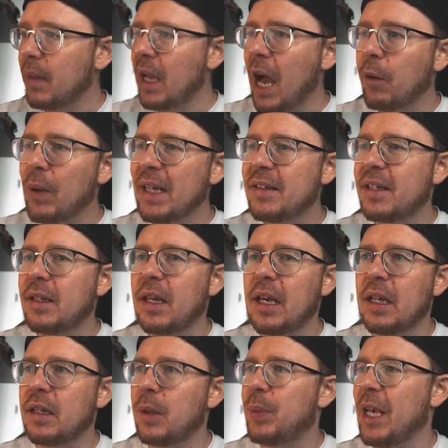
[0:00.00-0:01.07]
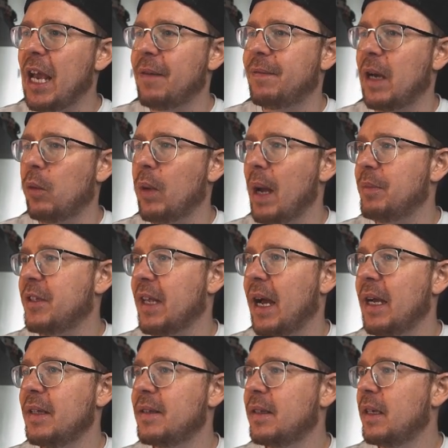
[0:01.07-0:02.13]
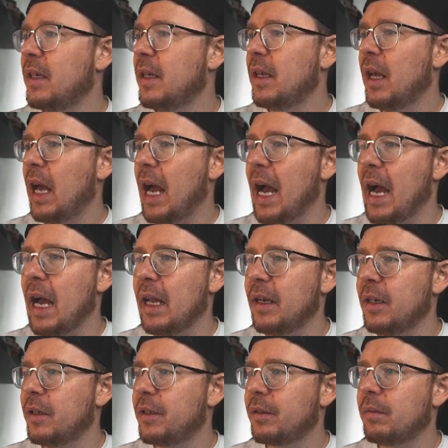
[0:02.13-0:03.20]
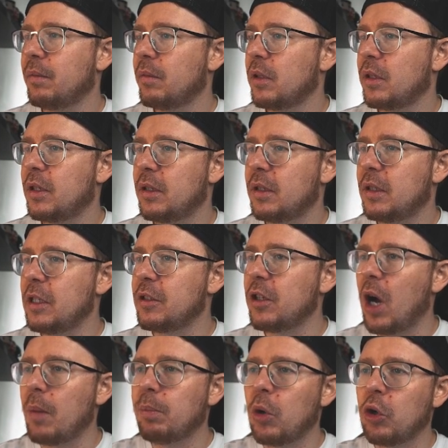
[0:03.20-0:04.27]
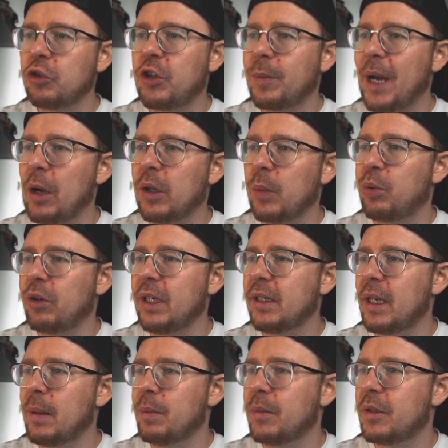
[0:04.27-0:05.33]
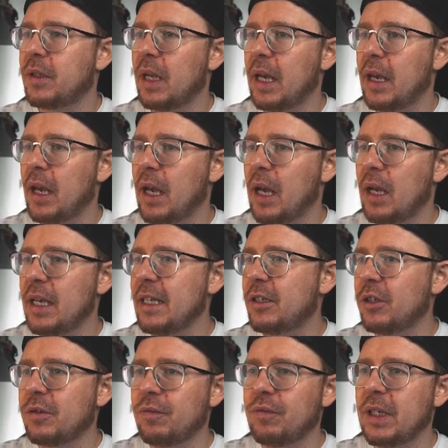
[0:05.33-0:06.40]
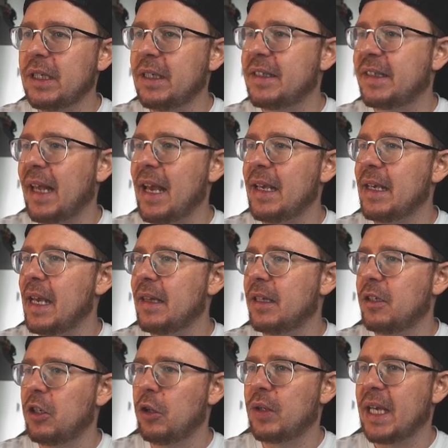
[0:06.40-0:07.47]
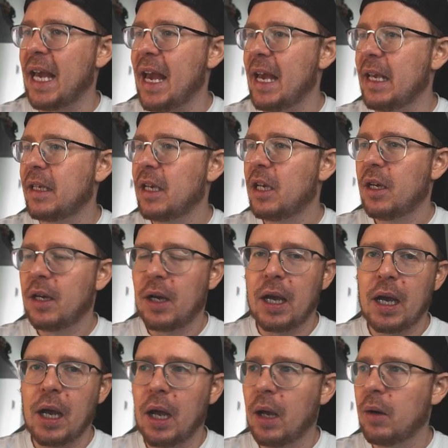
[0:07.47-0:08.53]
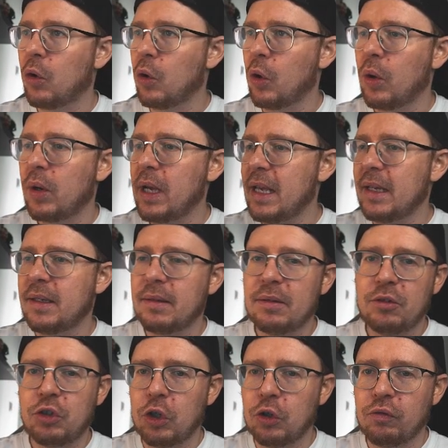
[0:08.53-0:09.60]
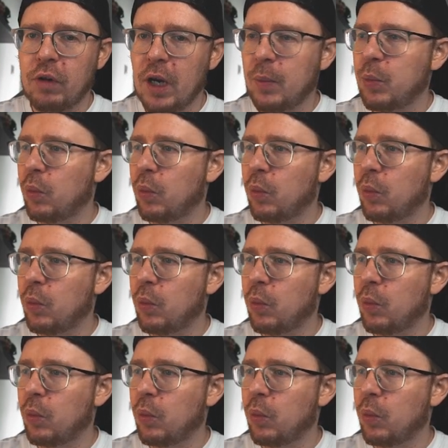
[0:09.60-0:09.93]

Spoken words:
I went to the PFL website and there's not much about the prelims. It doesn't really say in the UK or in Europe